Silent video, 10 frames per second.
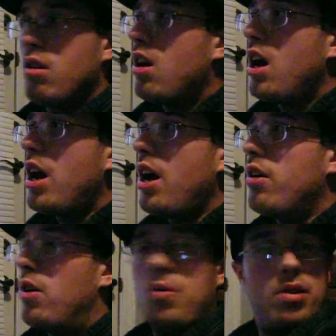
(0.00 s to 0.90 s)
I don't
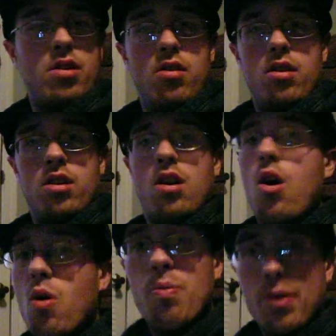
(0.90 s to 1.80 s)
know what's going on.
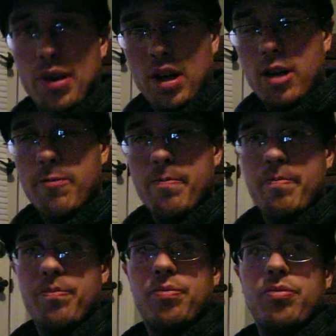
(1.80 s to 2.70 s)
Hopefully not.
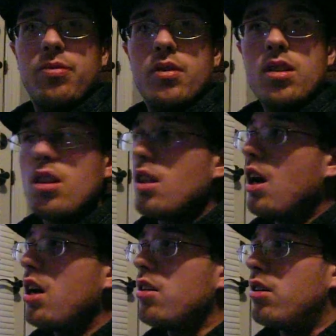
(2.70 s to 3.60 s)
I
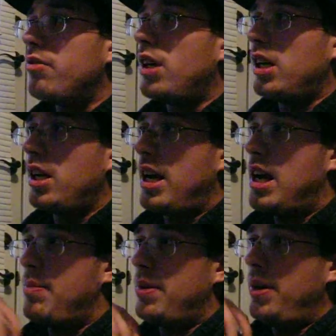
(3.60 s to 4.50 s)
don't know if that could
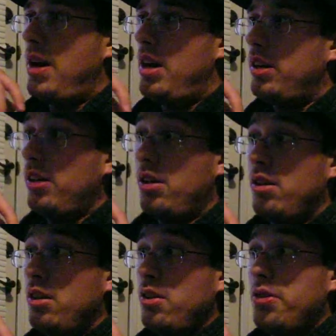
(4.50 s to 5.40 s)
happen or not.
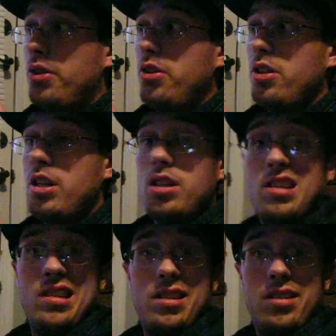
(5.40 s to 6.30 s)
Originally, they
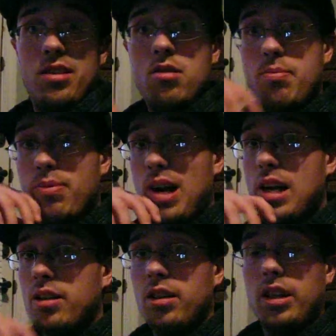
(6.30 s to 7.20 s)
you can do
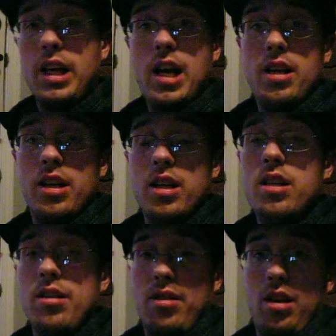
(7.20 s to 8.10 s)
practically kind of
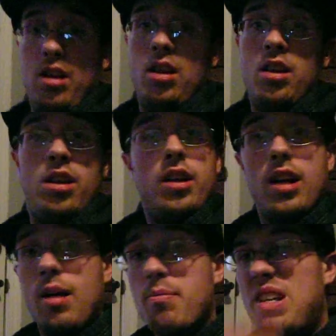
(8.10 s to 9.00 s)
anything. You
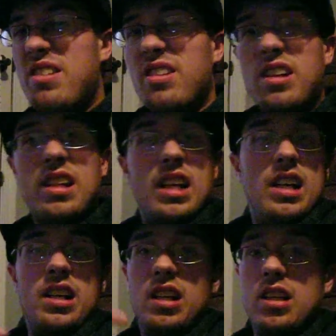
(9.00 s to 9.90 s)
have music there,
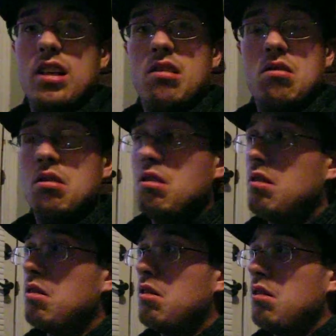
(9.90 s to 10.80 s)
you know.
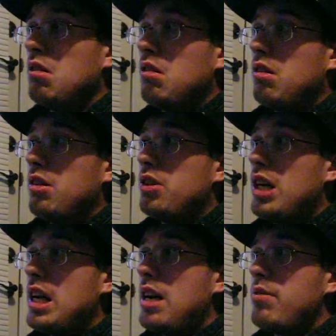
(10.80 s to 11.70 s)
Well, try to
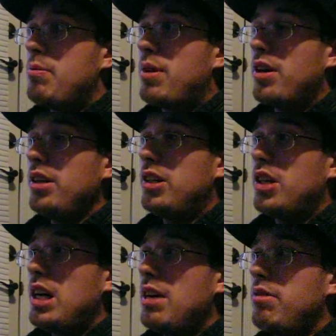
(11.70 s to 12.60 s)
have a party, try
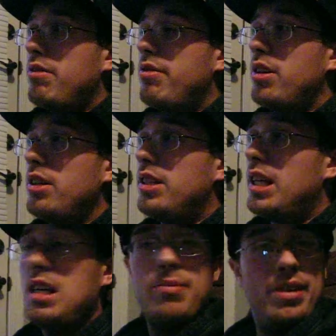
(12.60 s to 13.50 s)
to have a fun
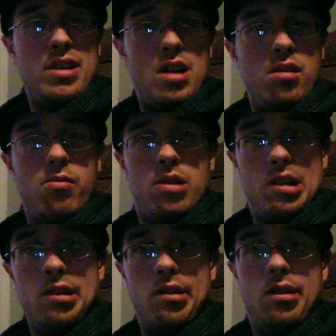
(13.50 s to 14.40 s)
time. You know how we
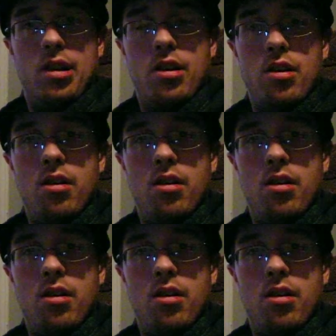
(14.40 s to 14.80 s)
do, you know